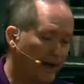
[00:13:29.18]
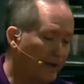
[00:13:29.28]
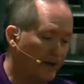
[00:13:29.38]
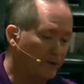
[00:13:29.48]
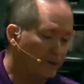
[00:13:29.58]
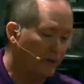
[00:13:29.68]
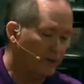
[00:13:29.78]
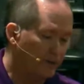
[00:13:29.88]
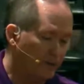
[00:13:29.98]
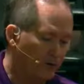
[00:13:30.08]
I know I
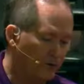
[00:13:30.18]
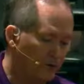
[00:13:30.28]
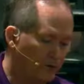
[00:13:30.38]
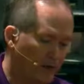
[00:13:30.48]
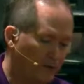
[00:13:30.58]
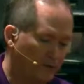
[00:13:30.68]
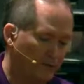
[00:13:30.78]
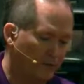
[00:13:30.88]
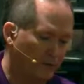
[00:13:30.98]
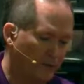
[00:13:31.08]
encourage, and you guys,